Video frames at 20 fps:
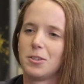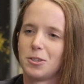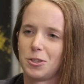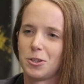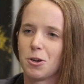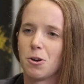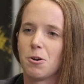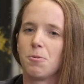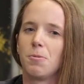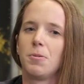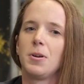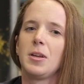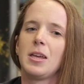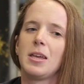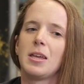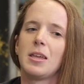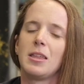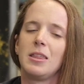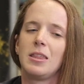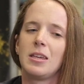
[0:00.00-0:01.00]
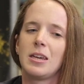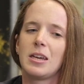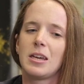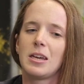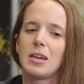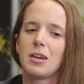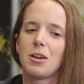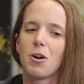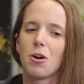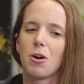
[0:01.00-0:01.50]
So
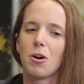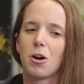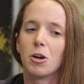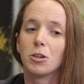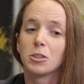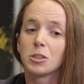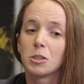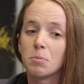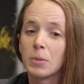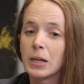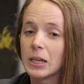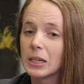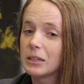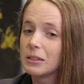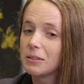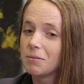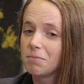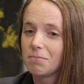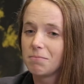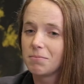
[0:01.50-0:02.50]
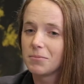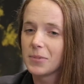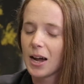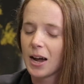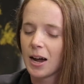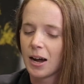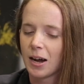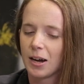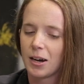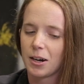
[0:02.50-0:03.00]
the ultimate
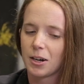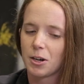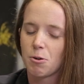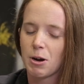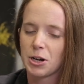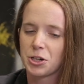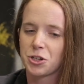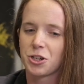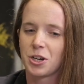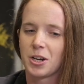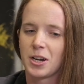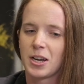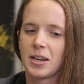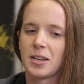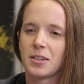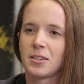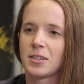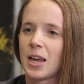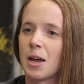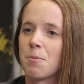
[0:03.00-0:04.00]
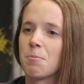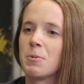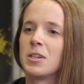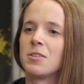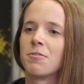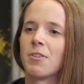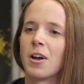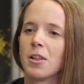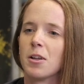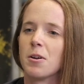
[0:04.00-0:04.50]
question is, can we
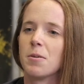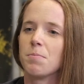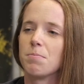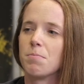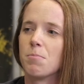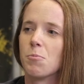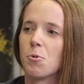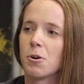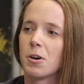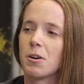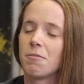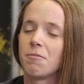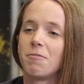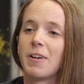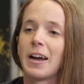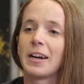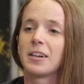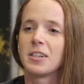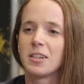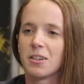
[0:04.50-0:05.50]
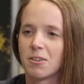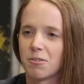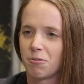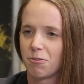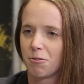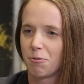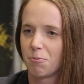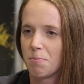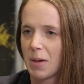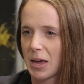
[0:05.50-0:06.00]
develop more effective
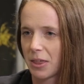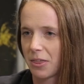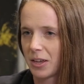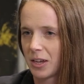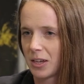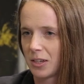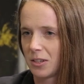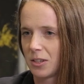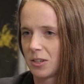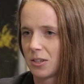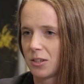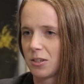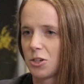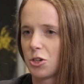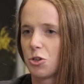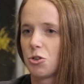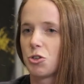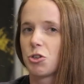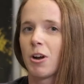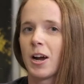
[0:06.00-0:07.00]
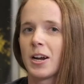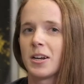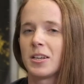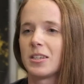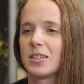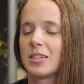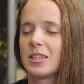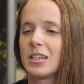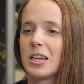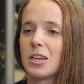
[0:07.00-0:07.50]
methods to try to
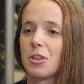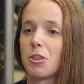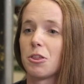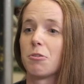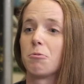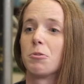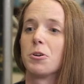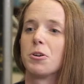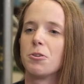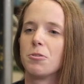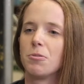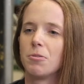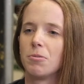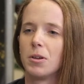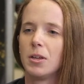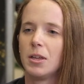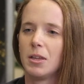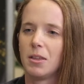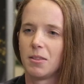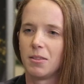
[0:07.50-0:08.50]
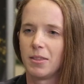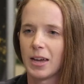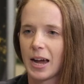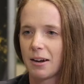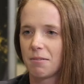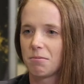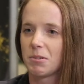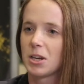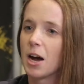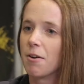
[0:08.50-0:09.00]
see through
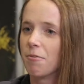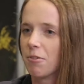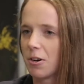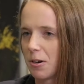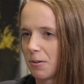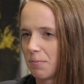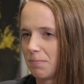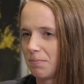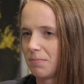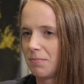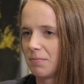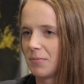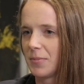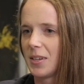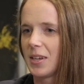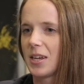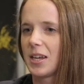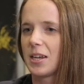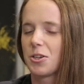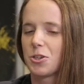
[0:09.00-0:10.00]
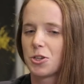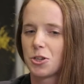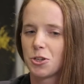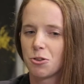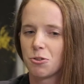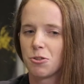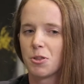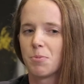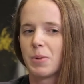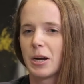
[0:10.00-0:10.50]
that cover
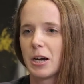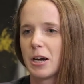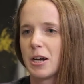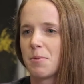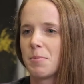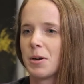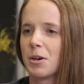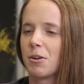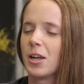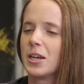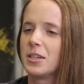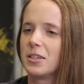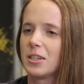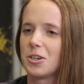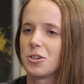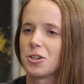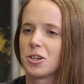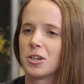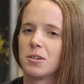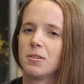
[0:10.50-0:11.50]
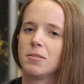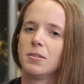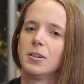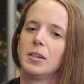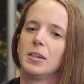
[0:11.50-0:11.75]
to the buried mineralization,